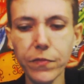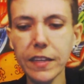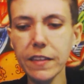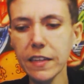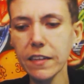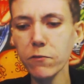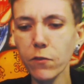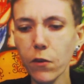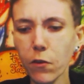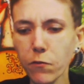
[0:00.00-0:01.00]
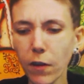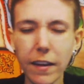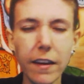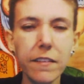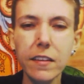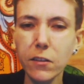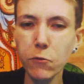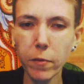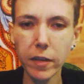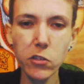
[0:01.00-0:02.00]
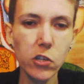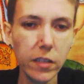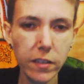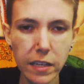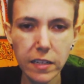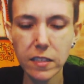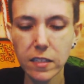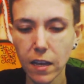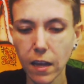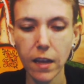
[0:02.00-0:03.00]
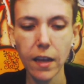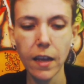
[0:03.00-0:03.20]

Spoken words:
feeling of I think you mentioned this